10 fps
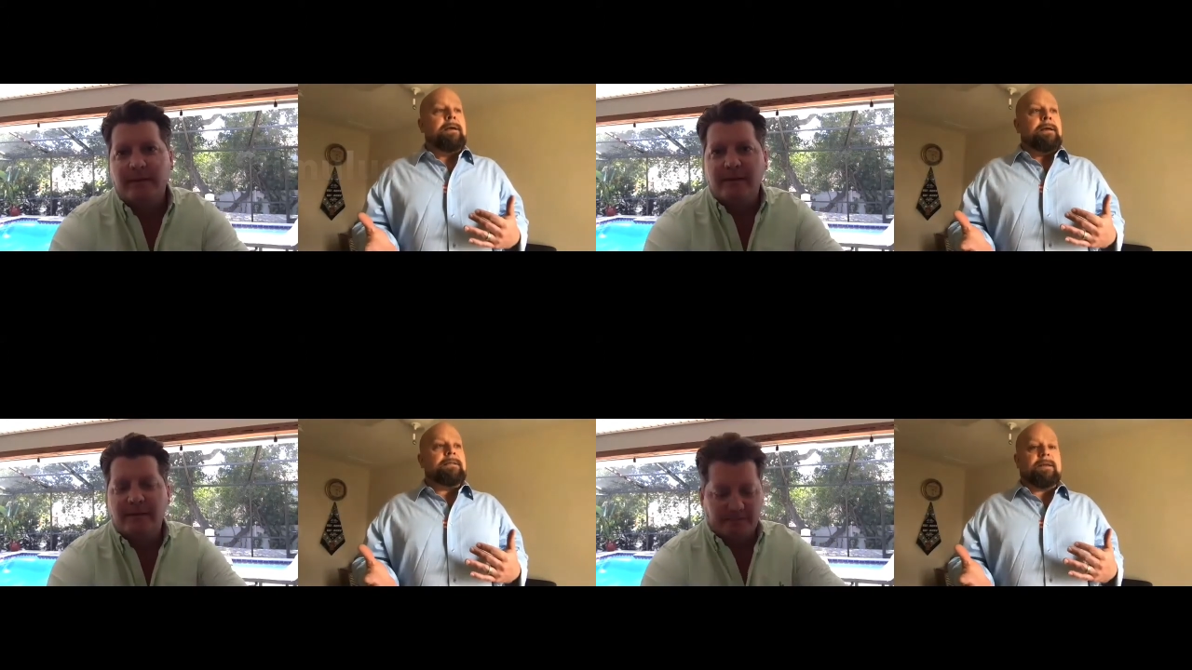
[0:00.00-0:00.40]

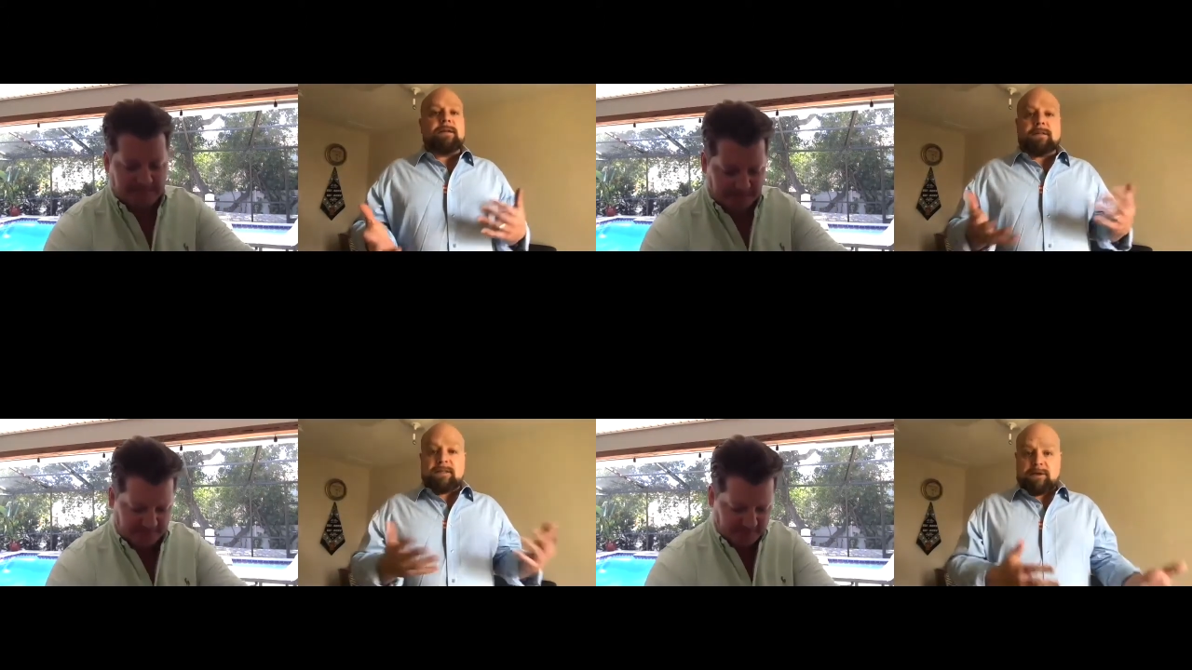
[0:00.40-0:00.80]
Speaker 1: is going to
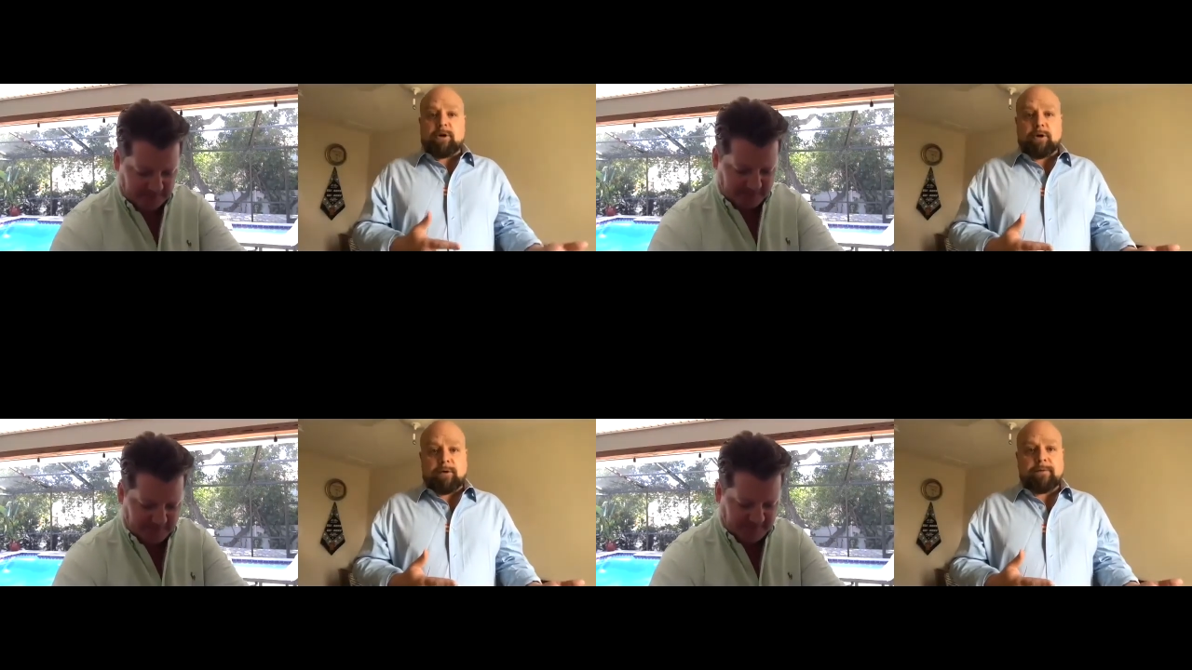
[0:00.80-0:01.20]

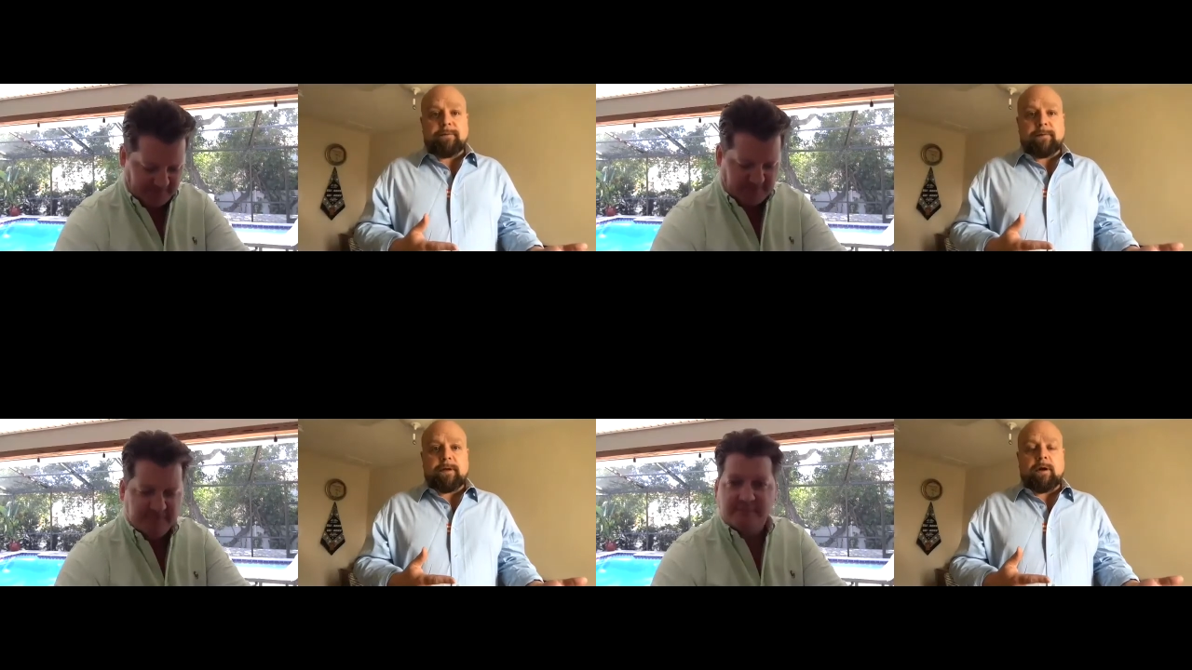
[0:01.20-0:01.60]
serve
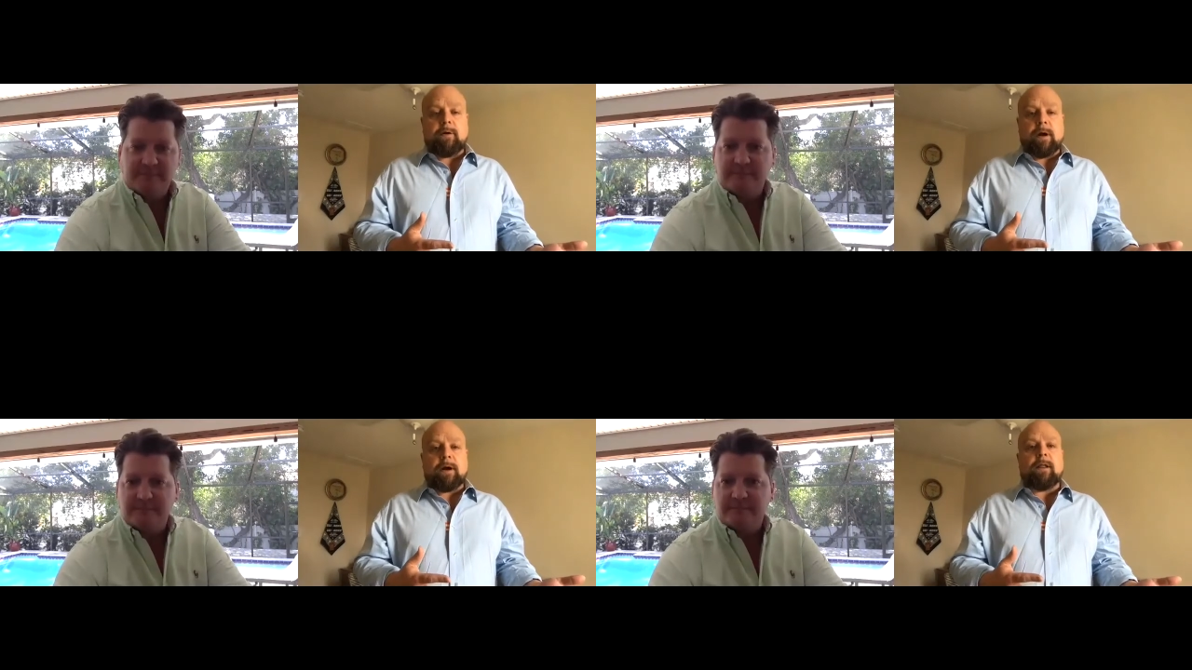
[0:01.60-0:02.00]
you know
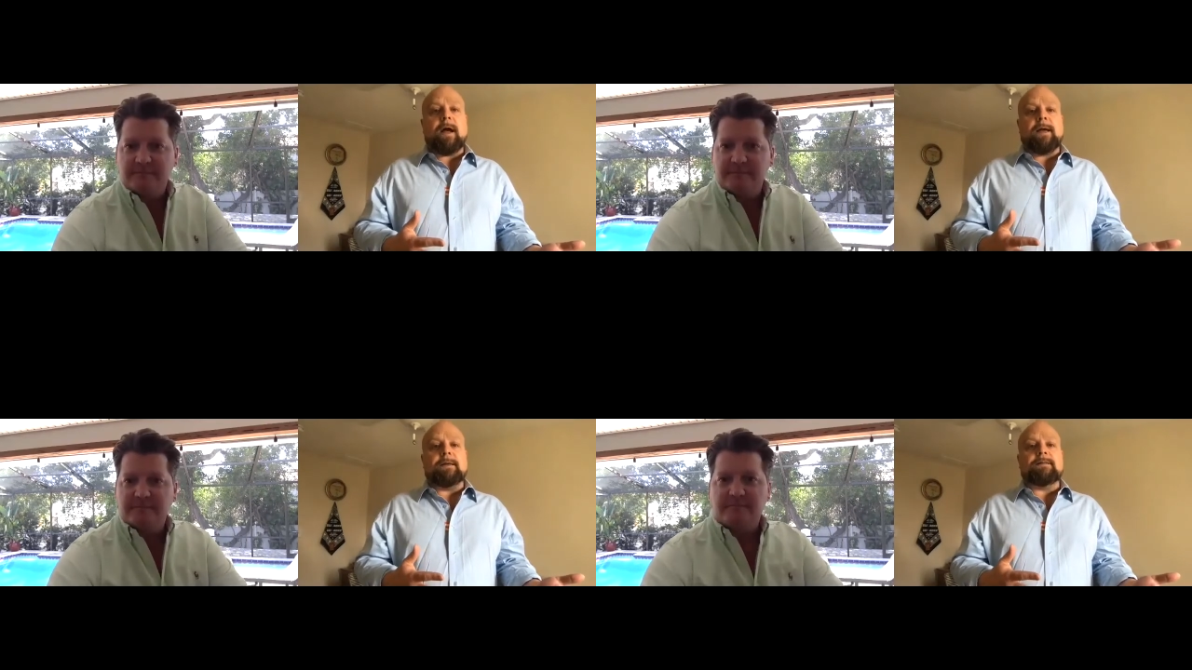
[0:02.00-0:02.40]
our
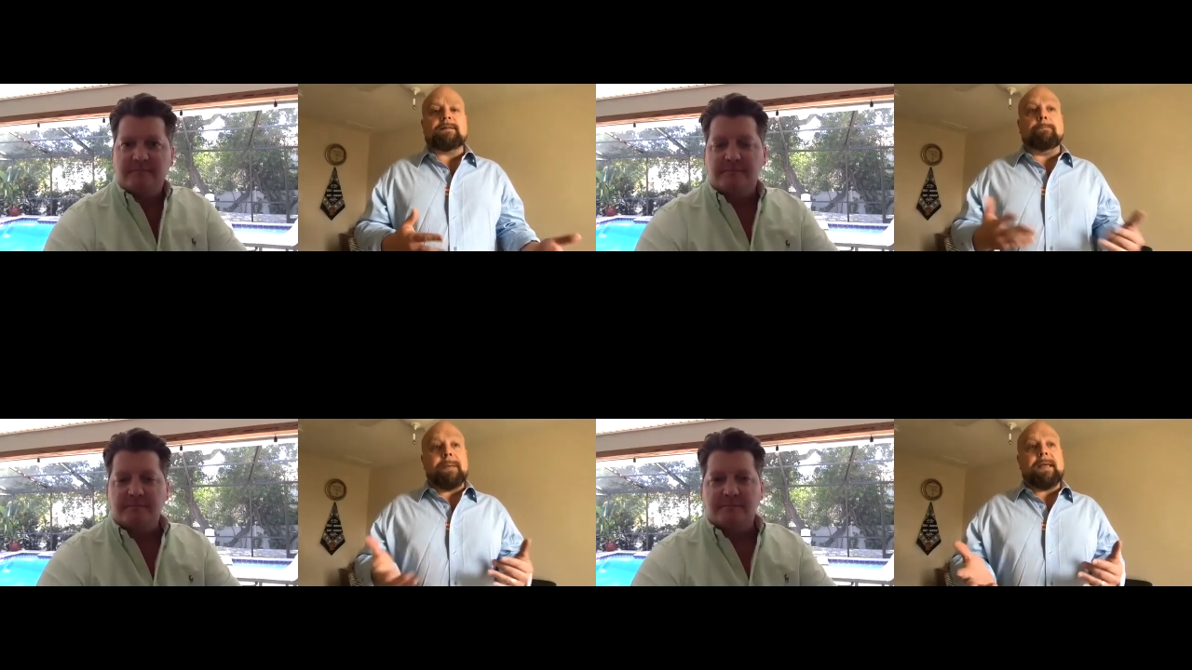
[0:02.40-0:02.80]
clients
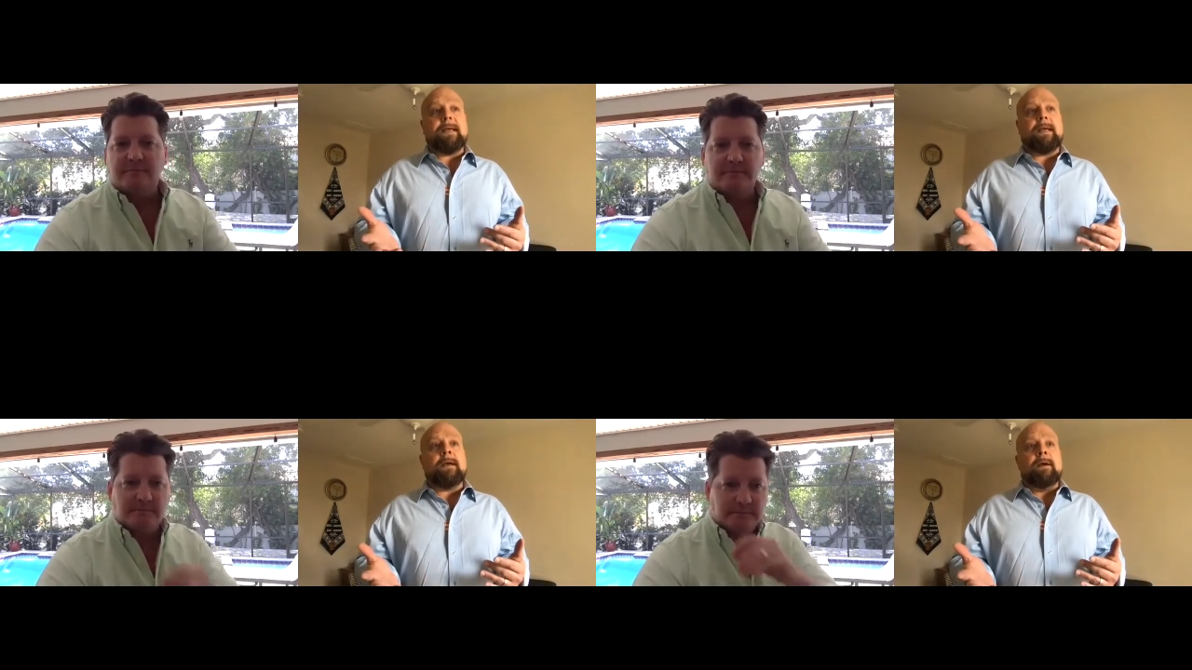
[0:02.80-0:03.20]

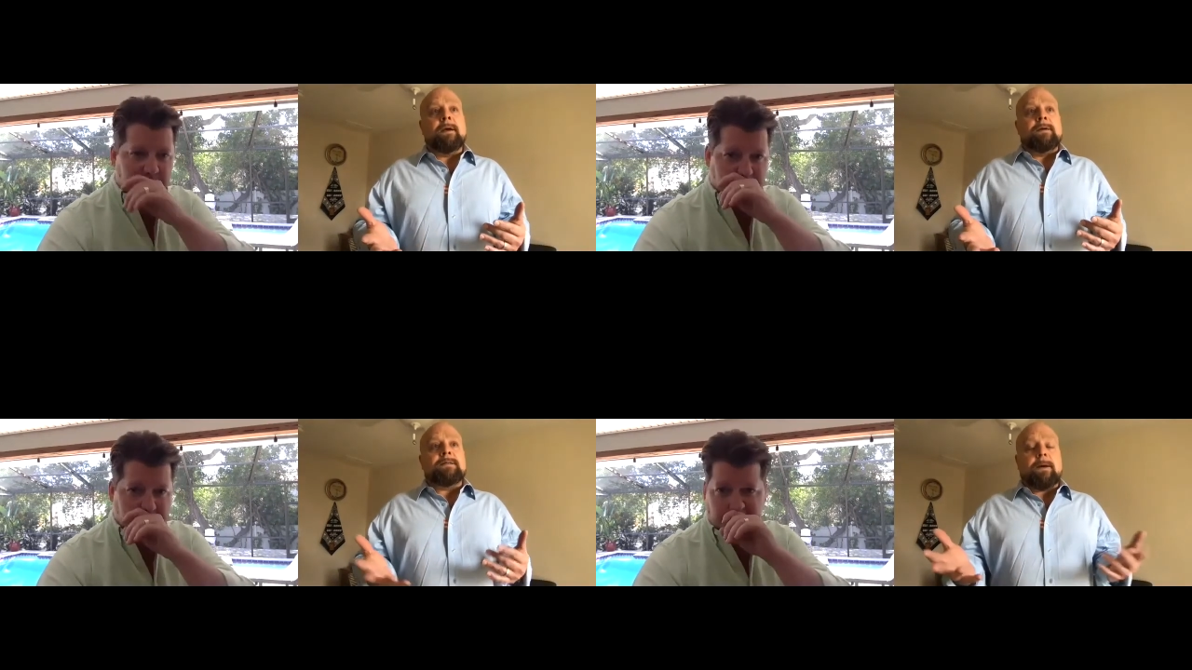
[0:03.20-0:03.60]
b
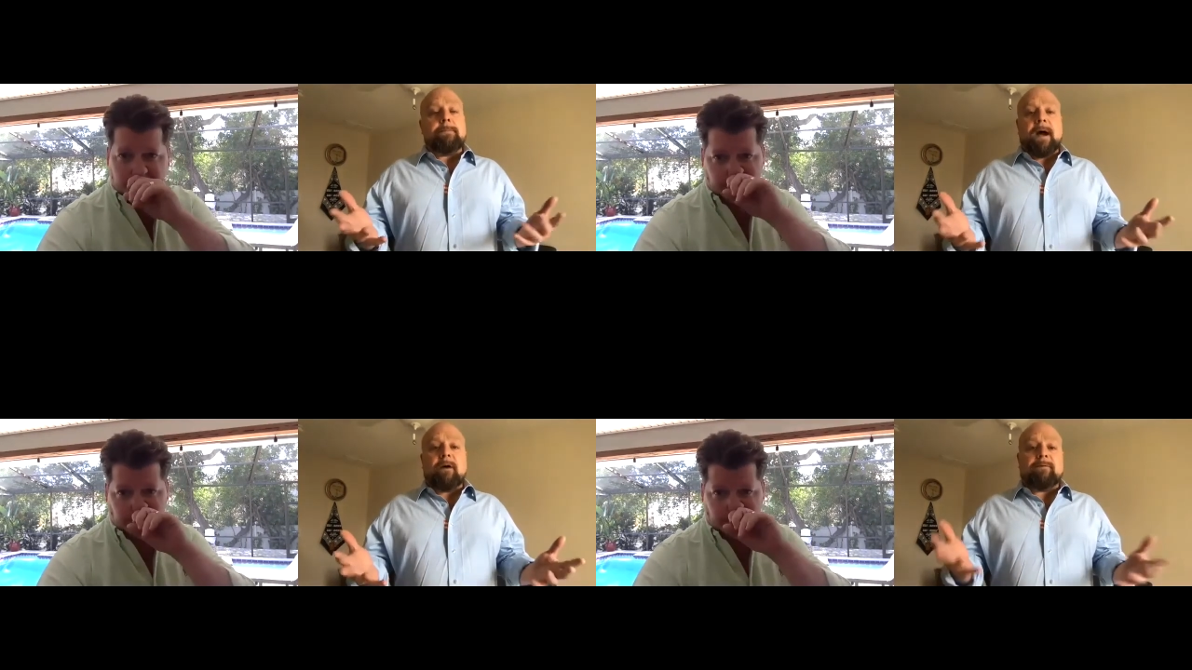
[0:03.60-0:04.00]

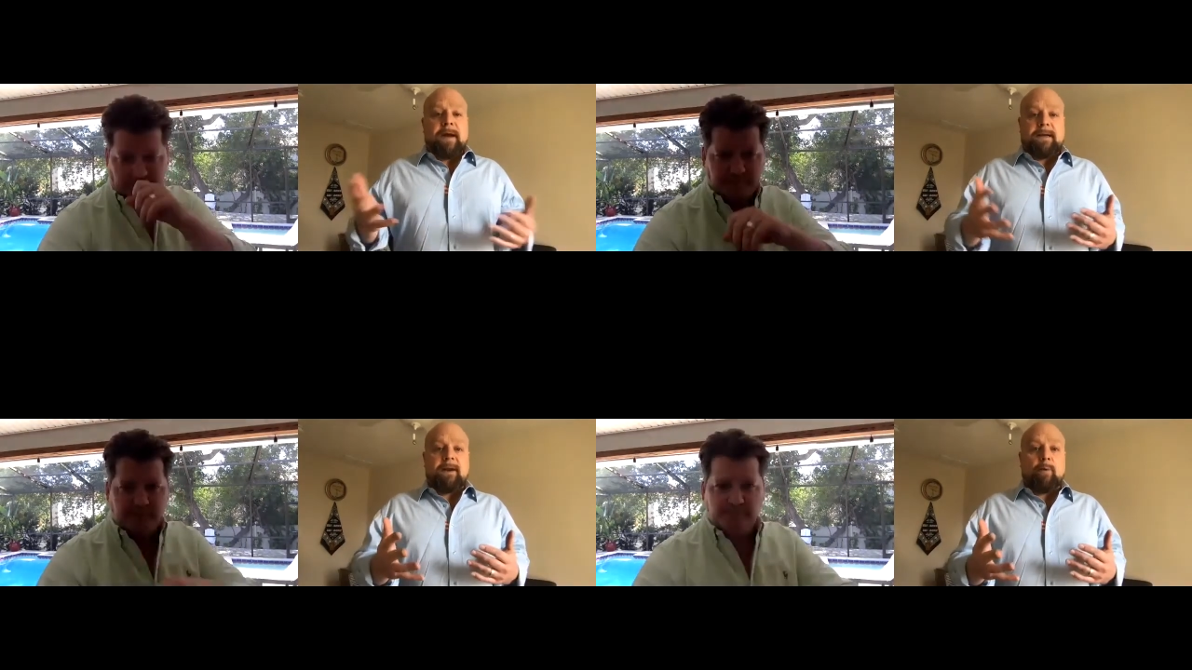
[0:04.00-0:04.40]
somehow
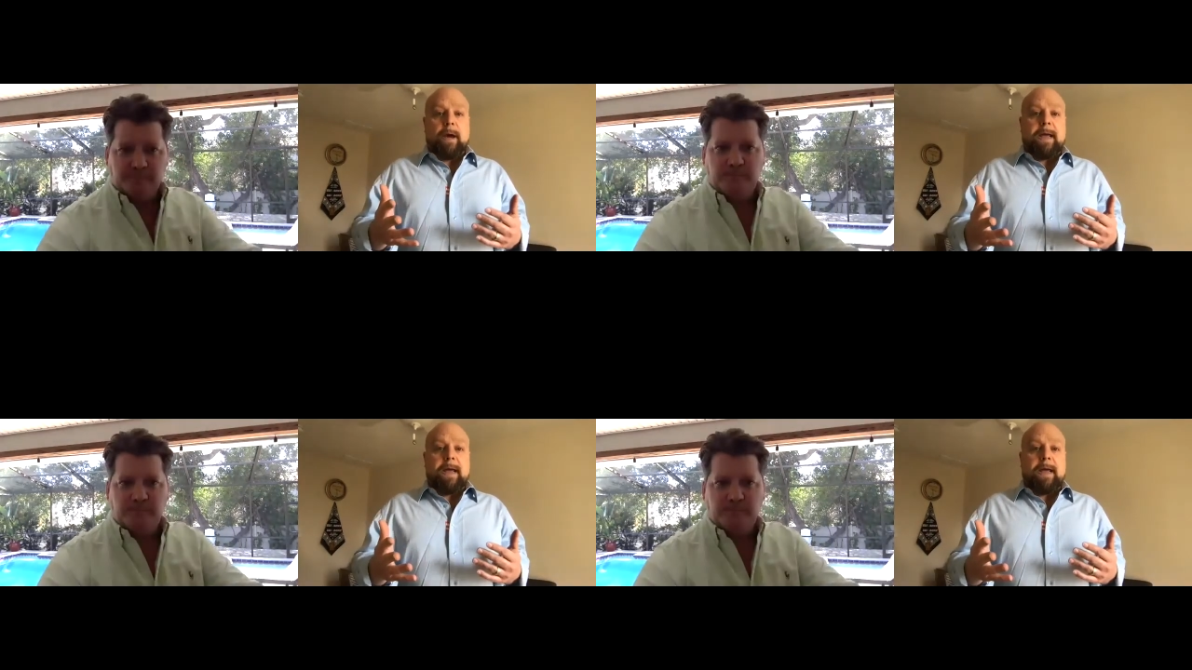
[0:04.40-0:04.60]
finding a way.